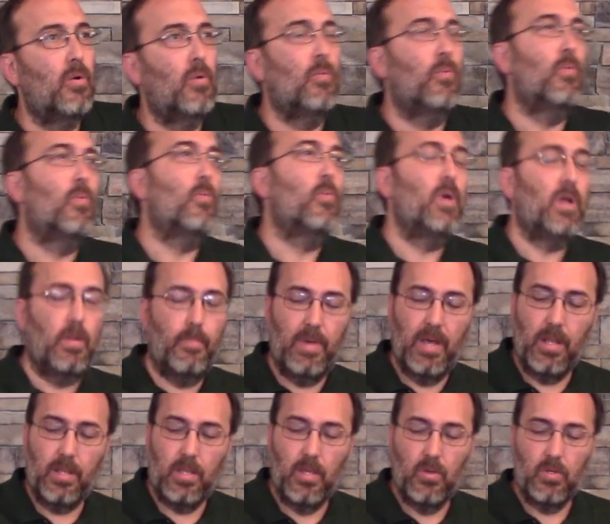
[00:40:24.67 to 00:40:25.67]
What
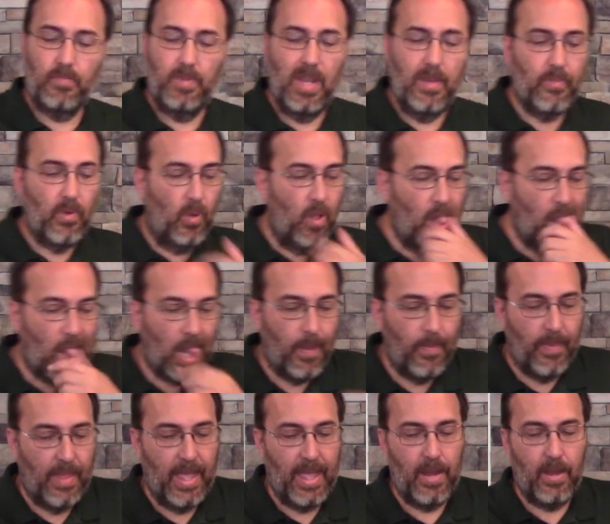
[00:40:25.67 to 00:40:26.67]
about those people
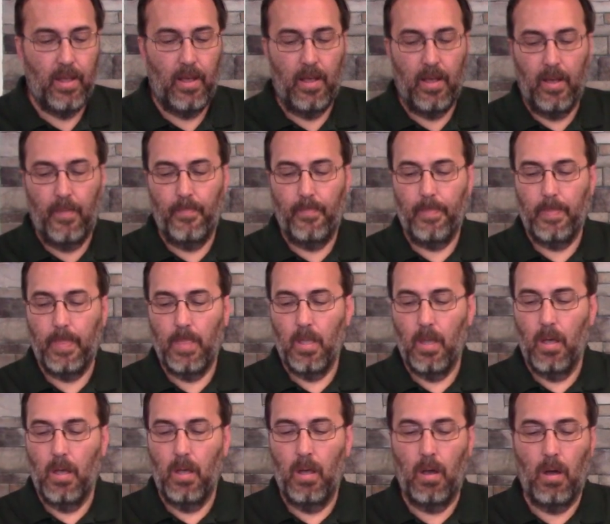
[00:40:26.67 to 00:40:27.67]
that
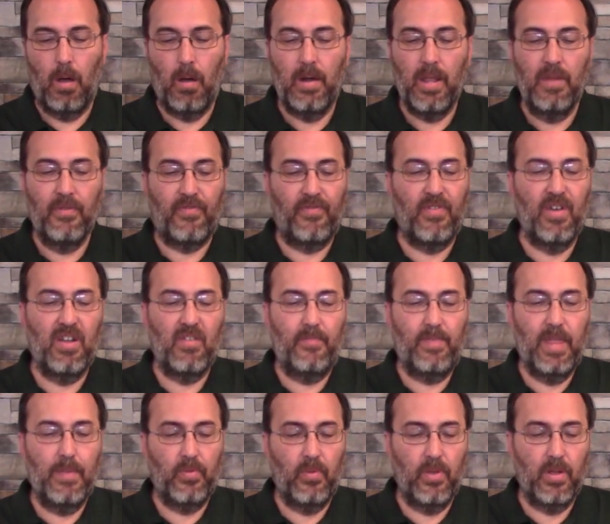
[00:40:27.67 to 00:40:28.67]
aren't in front
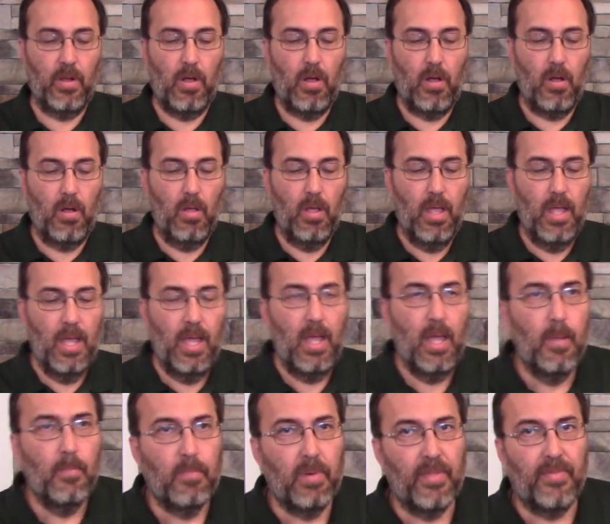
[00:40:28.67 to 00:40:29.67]
of people at all,
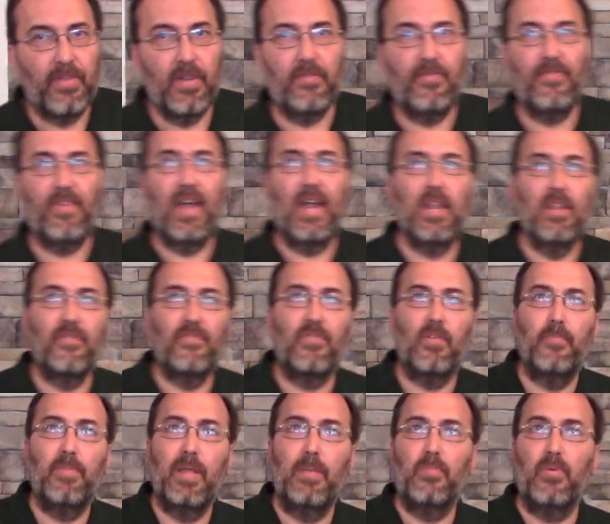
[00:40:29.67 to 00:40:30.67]
but they're fighting
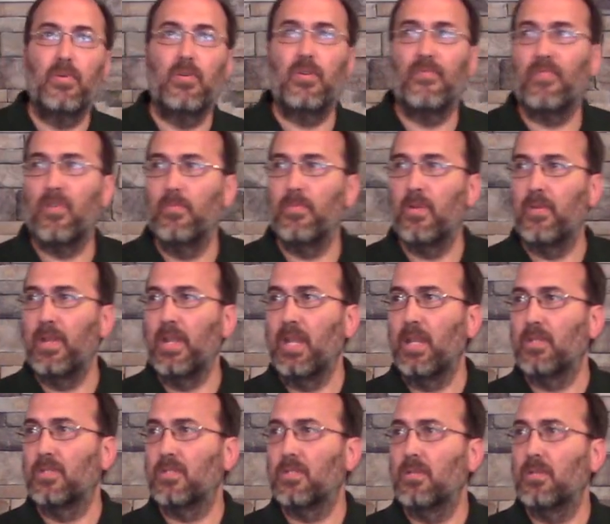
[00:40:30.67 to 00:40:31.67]
for people from their
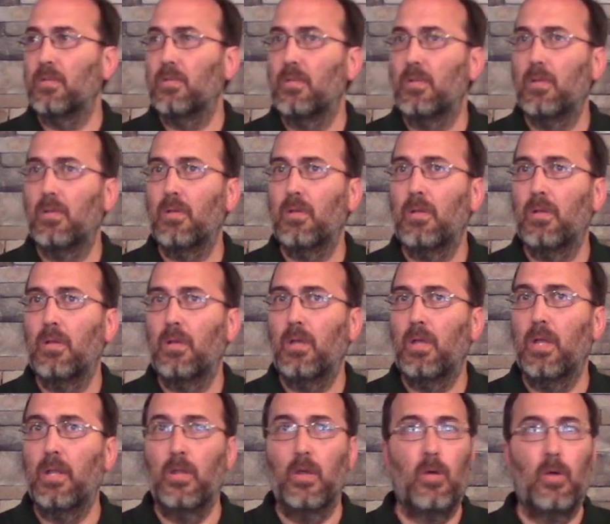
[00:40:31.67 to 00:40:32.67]
knees,
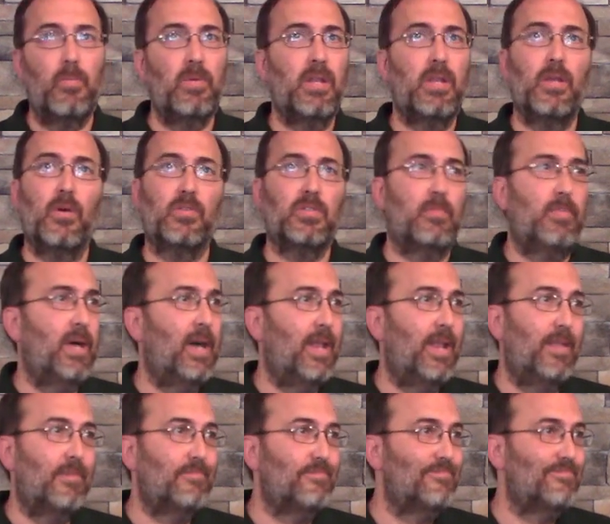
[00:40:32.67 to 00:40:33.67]
and nobody knows
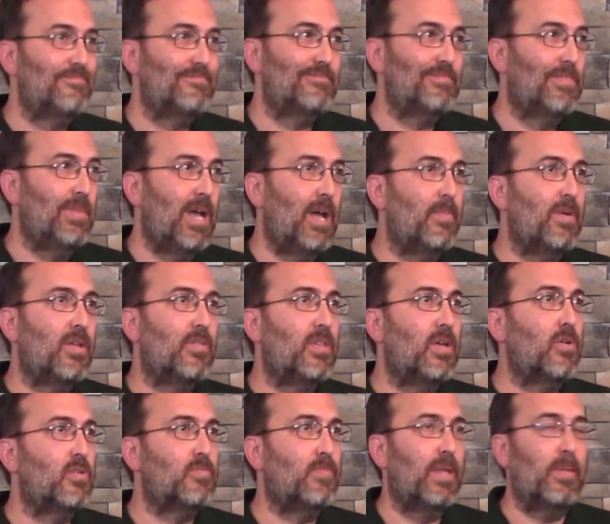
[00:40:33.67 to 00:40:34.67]
about it? How about
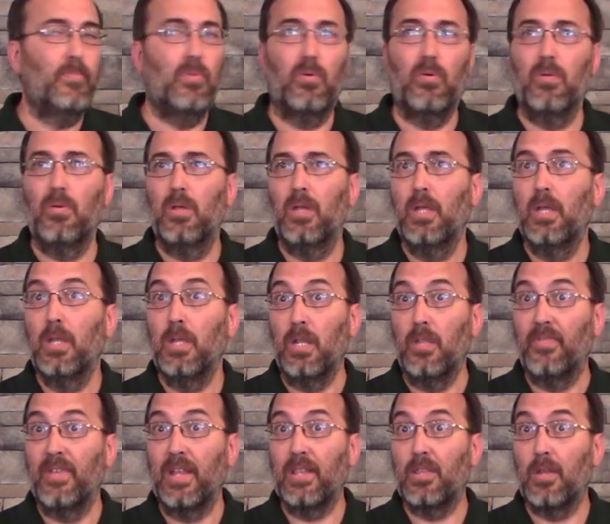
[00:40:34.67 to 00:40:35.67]
those people?
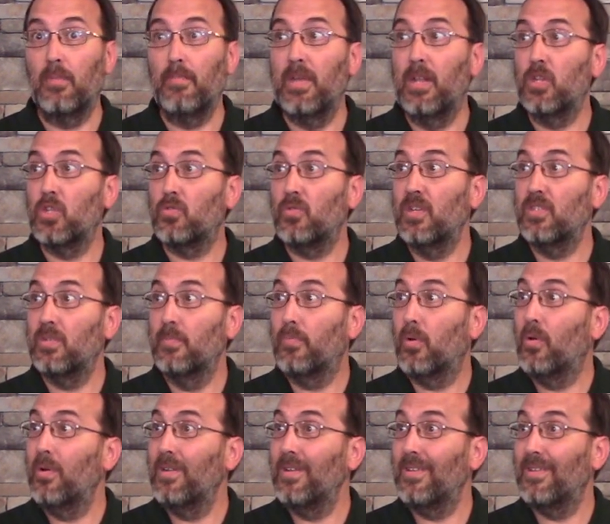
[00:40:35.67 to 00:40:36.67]
You think their ministry is
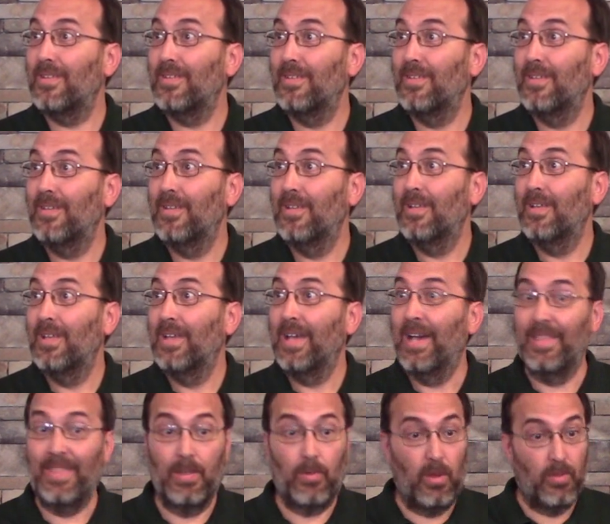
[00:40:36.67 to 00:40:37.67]
important?
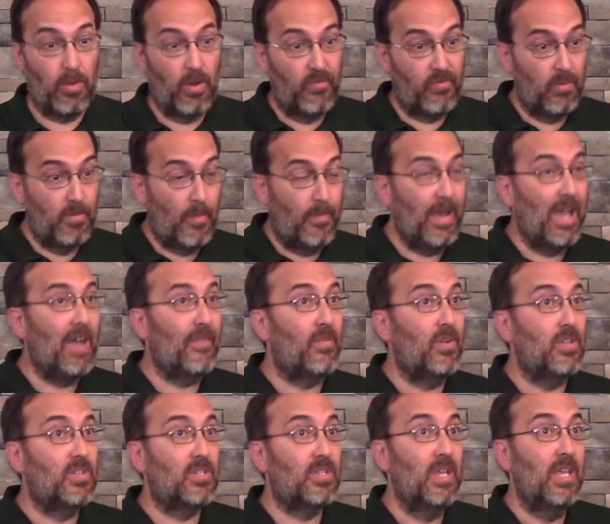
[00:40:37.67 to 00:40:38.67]
I think we learned from
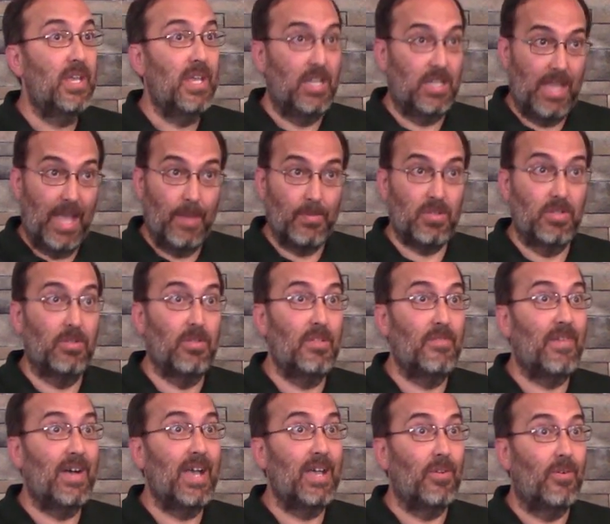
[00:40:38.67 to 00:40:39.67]
Epaphras, it's
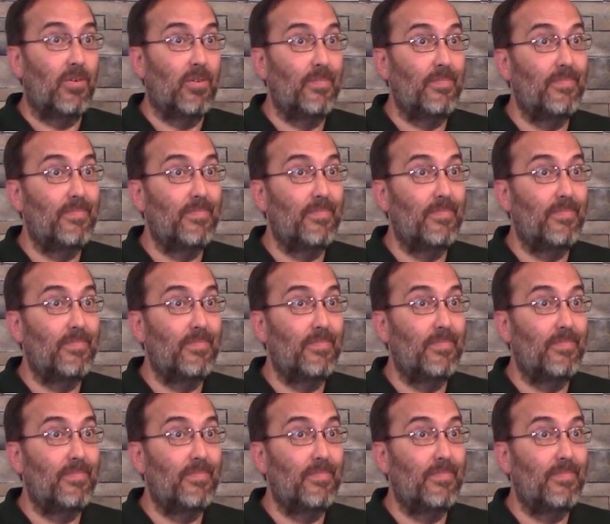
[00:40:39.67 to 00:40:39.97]
absolutely vital.